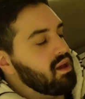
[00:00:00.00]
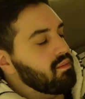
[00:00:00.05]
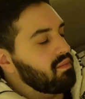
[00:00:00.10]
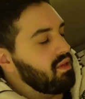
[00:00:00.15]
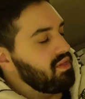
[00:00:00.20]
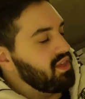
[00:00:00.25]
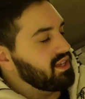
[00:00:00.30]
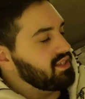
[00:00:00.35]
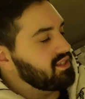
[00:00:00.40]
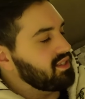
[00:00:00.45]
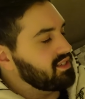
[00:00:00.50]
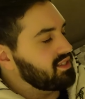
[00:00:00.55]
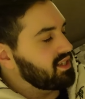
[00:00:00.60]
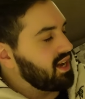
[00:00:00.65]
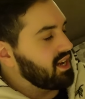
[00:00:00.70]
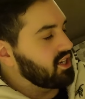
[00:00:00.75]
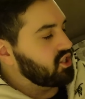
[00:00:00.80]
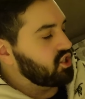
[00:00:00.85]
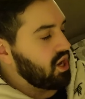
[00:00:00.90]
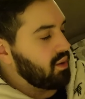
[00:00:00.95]
But this
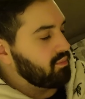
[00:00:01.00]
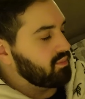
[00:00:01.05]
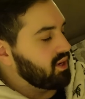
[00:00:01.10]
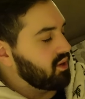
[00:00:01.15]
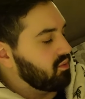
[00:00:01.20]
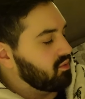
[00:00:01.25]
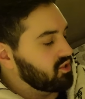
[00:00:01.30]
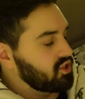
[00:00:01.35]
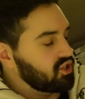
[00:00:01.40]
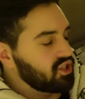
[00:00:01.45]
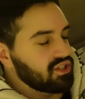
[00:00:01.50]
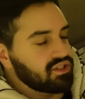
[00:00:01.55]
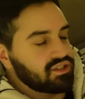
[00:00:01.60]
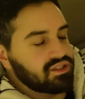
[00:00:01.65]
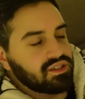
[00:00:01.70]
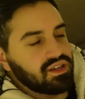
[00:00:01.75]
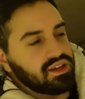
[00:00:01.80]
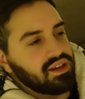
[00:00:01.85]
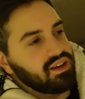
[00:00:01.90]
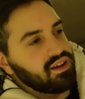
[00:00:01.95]
entire chapter was
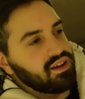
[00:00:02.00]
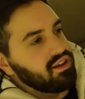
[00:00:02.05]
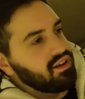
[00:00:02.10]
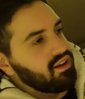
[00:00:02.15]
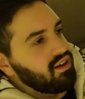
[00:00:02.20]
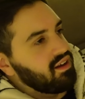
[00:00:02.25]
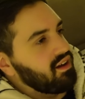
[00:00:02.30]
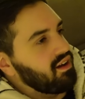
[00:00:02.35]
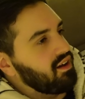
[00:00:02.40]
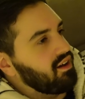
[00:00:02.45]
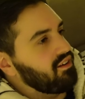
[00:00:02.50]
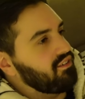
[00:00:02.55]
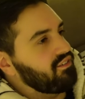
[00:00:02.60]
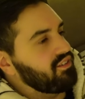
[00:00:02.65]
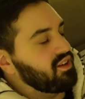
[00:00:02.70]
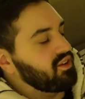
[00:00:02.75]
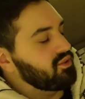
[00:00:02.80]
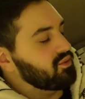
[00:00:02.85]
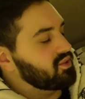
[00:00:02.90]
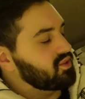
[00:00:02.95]
just oh,
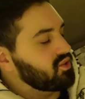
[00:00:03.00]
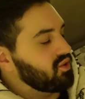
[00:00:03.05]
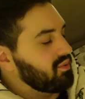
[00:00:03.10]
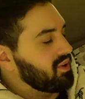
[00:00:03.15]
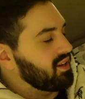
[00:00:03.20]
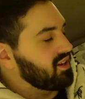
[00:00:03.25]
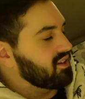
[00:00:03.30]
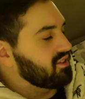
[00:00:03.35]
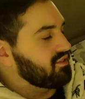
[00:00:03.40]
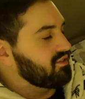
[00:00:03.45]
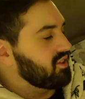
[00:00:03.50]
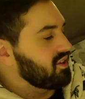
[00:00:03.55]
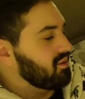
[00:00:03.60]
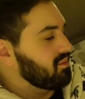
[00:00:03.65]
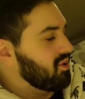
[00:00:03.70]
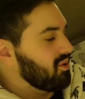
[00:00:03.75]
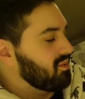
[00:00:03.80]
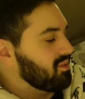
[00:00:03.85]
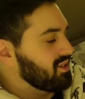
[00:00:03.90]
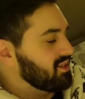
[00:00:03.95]
filled with so many good funny
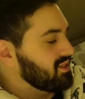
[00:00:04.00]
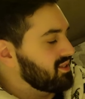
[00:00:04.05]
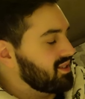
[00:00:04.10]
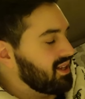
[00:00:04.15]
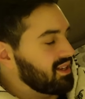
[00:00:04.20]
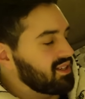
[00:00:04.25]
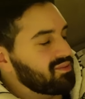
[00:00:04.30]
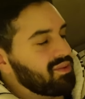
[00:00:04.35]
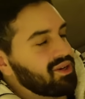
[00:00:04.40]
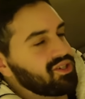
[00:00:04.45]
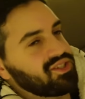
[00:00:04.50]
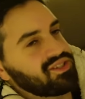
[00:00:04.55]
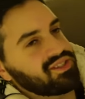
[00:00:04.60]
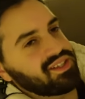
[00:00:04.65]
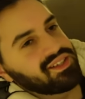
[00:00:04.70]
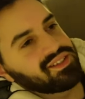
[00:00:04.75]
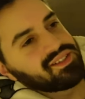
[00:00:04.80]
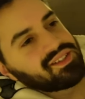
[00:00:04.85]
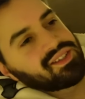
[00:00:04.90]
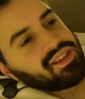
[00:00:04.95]
moments. Like especially
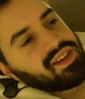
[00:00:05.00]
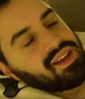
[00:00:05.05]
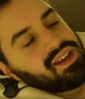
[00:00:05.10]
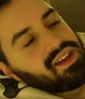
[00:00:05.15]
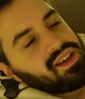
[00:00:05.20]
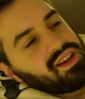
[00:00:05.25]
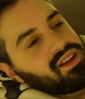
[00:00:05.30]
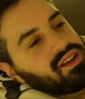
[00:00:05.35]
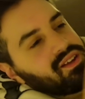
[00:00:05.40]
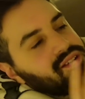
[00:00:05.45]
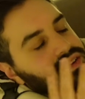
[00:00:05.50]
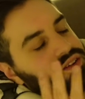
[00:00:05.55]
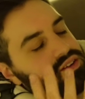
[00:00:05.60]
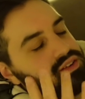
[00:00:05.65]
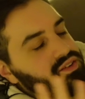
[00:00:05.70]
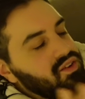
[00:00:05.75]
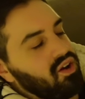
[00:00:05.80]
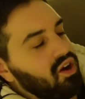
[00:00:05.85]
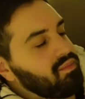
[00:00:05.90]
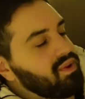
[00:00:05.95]
since
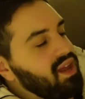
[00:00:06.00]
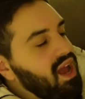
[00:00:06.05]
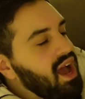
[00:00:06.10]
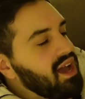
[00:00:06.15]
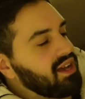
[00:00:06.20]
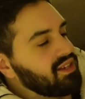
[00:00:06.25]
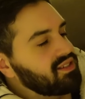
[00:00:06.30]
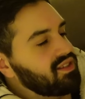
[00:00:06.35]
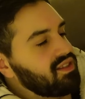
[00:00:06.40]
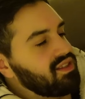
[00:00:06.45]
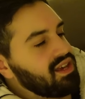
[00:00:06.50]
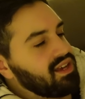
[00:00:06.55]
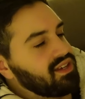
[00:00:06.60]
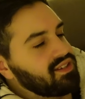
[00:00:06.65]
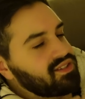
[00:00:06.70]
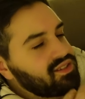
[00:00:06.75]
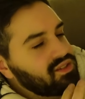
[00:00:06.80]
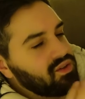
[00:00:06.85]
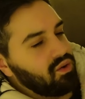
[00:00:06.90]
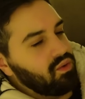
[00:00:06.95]
Nami has
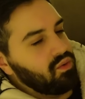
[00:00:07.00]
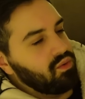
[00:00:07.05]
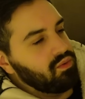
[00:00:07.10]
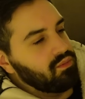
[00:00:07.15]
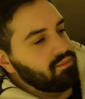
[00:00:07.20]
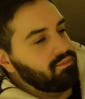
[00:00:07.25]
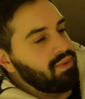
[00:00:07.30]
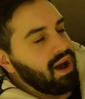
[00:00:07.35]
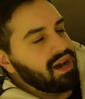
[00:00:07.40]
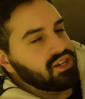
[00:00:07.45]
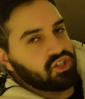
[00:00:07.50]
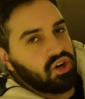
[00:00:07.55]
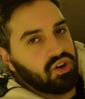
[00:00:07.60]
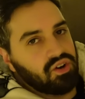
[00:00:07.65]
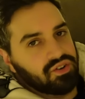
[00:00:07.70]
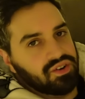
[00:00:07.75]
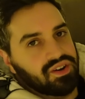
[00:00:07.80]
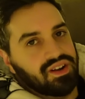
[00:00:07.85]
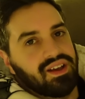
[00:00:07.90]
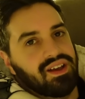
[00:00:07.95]
this
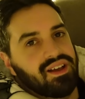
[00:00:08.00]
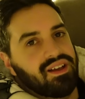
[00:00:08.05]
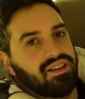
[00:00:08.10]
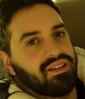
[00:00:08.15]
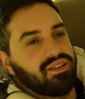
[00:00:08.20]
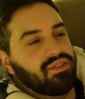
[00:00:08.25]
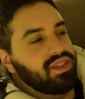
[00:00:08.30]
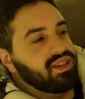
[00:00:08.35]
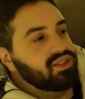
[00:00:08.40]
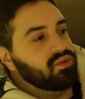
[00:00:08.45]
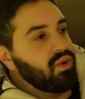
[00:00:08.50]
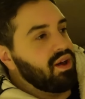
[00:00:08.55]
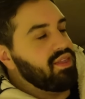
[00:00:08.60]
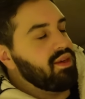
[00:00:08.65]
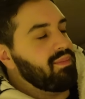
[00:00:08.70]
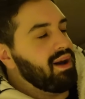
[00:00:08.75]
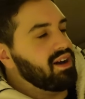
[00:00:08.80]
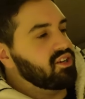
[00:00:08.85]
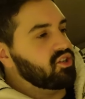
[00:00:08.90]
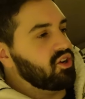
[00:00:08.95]
baton this
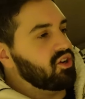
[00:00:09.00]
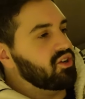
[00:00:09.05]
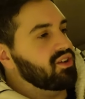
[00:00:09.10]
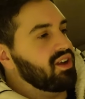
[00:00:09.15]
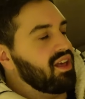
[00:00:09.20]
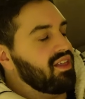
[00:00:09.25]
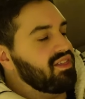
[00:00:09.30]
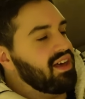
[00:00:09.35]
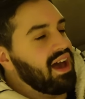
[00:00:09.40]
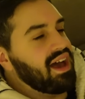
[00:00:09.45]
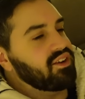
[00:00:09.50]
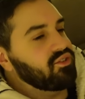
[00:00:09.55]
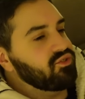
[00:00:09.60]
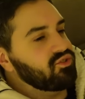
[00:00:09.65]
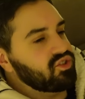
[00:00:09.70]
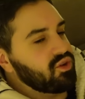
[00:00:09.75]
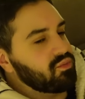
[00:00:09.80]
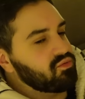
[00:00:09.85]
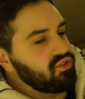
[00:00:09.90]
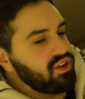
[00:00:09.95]
weather baton that
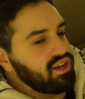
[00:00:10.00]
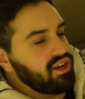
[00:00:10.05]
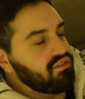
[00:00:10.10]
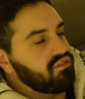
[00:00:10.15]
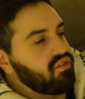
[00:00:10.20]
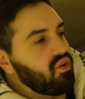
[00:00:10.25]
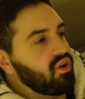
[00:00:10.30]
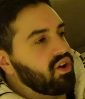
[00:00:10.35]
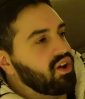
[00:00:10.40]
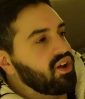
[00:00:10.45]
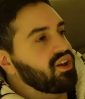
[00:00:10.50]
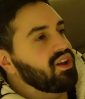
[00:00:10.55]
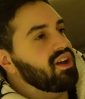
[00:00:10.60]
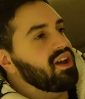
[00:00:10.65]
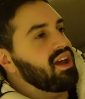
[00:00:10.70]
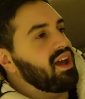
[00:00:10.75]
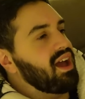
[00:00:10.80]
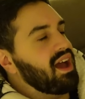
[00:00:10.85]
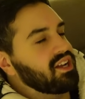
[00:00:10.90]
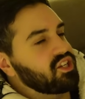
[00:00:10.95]
Usopp created for her,
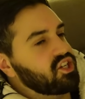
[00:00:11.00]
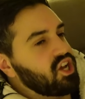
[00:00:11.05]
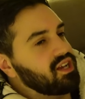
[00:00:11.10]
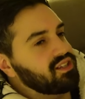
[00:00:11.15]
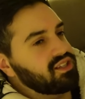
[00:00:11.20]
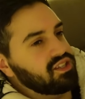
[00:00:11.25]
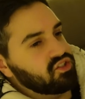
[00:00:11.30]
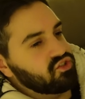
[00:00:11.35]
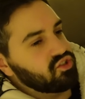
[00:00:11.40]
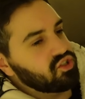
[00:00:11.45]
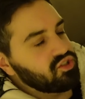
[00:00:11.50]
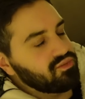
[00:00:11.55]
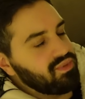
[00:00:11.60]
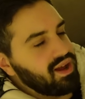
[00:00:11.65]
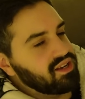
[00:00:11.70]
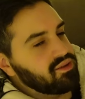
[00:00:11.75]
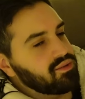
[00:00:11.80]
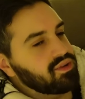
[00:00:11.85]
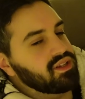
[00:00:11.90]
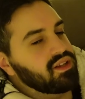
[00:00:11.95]
and she has the instruction
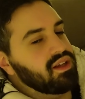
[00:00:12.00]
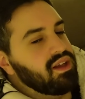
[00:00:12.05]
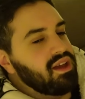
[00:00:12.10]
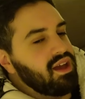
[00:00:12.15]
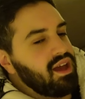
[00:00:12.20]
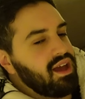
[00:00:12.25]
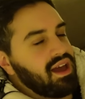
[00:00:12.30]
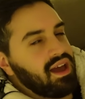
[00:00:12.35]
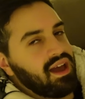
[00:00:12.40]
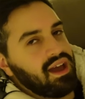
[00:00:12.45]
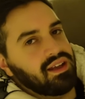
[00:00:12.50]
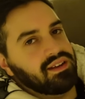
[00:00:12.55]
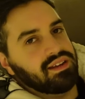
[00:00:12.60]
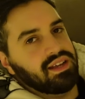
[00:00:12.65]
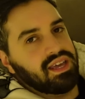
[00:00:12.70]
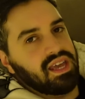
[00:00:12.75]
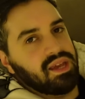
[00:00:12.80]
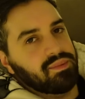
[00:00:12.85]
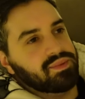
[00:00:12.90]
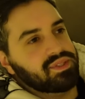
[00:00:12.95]
manual, and
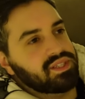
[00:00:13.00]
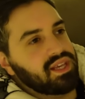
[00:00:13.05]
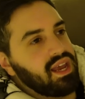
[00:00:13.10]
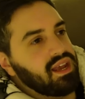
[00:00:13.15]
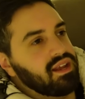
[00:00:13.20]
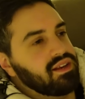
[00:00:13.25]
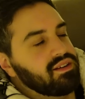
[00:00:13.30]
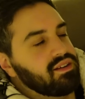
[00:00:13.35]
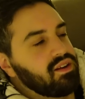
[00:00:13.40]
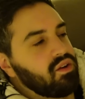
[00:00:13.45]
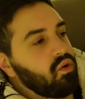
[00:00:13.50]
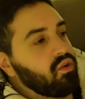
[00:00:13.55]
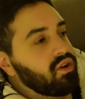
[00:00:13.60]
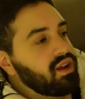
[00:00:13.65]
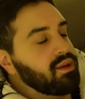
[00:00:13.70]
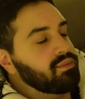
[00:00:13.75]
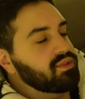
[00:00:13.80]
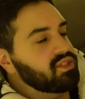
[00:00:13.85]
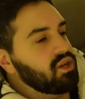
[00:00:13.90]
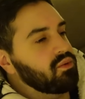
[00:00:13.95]
it keeps saying or
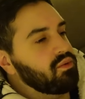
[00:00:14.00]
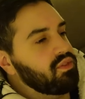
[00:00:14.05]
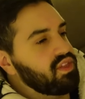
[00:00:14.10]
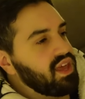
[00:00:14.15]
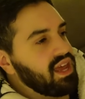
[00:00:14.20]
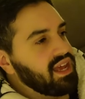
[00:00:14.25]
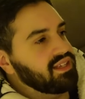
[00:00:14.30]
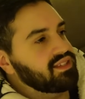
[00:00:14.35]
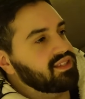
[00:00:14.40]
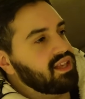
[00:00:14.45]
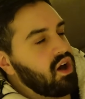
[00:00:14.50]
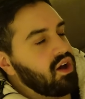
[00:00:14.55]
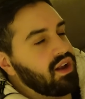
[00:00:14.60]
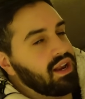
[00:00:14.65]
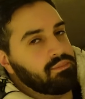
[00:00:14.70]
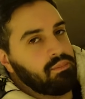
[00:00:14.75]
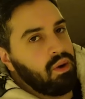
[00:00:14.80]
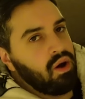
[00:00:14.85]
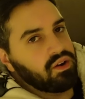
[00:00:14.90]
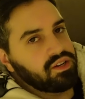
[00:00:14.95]
it keeps doing things that are
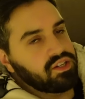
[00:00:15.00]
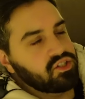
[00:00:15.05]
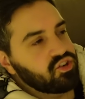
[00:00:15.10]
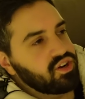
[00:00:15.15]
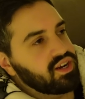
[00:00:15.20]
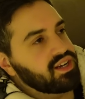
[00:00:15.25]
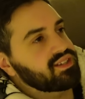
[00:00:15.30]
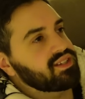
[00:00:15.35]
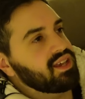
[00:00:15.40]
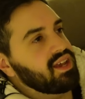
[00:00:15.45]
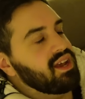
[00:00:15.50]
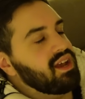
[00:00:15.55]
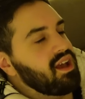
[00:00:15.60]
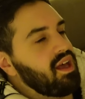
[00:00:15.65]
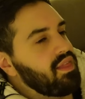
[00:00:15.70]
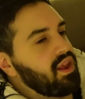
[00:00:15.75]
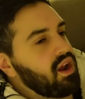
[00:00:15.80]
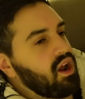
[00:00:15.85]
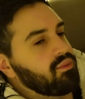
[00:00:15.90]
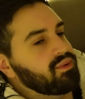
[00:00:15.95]
like party tricks,
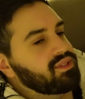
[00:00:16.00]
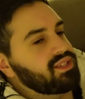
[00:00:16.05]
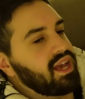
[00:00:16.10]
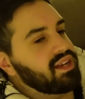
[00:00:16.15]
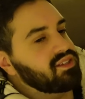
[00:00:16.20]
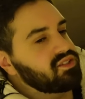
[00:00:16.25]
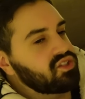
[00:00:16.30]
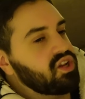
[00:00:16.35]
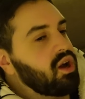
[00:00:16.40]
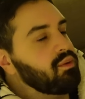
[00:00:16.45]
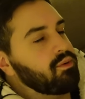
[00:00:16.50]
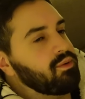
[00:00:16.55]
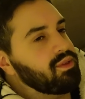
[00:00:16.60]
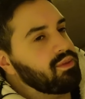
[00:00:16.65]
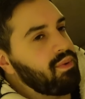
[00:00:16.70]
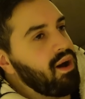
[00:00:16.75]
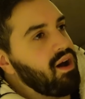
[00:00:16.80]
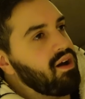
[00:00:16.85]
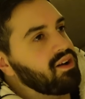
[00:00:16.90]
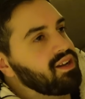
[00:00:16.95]
and then Nami's like, "Stop it with
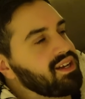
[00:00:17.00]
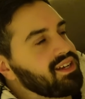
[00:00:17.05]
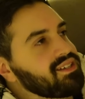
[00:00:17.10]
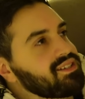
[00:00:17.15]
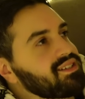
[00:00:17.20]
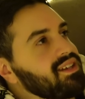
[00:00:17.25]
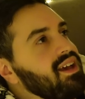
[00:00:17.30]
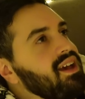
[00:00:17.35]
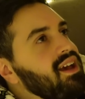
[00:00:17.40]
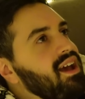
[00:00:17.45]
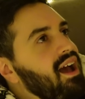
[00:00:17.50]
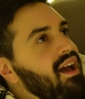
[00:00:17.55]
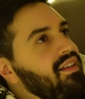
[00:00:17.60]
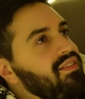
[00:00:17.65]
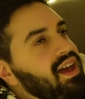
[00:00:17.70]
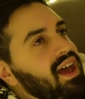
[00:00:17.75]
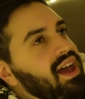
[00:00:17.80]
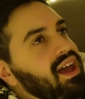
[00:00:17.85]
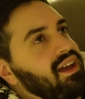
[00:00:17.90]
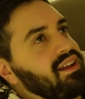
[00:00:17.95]
the parties,"
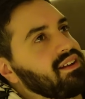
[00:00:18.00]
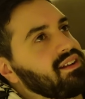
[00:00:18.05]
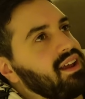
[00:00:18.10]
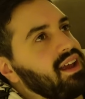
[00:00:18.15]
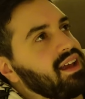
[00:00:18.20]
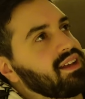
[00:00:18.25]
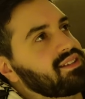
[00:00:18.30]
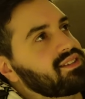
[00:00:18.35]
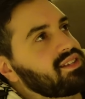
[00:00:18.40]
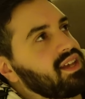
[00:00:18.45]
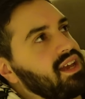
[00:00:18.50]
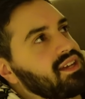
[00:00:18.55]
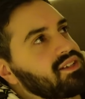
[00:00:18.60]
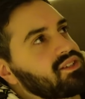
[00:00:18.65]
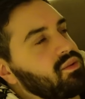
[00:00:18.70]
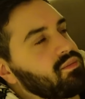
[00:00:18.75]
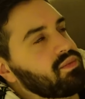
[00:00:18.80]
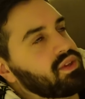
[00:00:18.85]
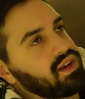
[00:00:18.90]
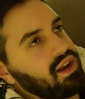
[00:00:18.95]
and then it says
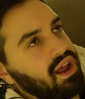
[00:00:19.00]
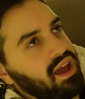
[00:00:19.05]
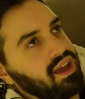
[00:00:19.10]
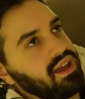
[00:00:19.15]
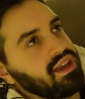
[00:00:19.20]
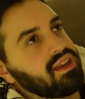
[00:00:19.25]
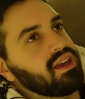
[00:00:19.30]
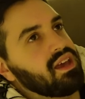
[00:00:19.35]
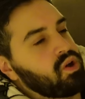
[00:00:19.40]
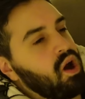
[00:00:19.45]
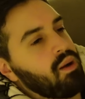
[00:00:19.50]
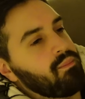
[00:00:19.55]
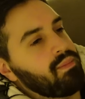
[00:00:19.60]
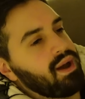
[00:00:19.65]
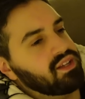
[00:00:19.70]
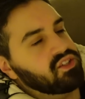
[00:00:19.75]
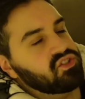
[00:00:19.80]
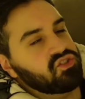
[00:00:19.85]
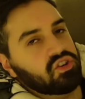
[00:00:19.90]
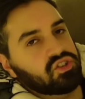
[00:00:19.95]
something like
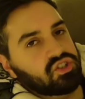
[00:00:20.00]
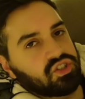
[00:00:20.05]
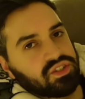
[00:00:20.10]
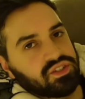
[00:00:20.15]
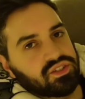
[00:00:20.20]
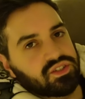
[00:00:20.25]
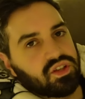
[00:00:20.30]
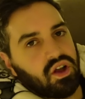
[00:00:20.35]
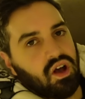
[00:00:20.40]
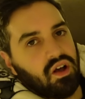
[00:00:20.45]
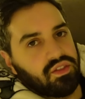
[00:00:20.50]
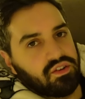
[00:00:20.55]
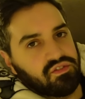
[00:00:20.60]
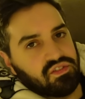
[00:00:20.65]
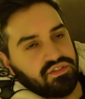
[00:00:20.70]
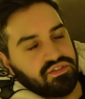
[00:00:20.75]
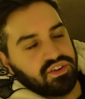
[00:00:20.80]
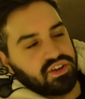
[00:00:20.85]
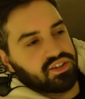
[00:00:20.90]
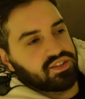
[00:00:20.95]
combat instructions on the
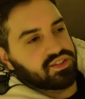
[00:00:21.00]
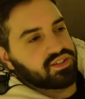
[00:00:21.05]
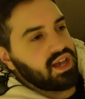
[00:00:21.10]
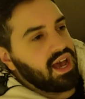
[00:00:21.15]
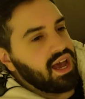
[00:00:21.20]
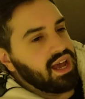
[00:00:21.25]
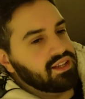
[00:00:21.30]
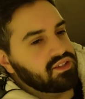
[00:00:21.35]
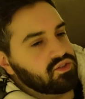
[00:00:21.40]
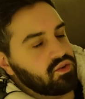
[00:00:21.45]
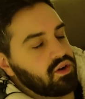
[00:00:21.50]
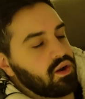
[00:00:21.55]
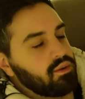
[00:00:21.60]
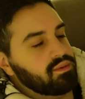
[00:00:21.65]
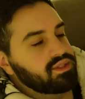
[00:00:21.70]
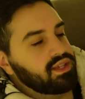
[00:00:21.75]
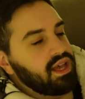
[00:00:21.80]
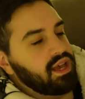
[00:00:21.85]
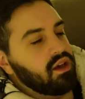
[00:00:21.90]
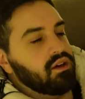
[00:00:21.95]
reverse side. So I
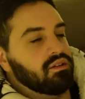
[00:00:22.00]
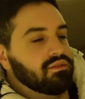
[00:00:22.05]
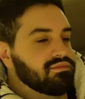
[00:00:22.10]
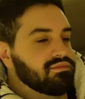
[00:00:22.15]
was like, "Oh,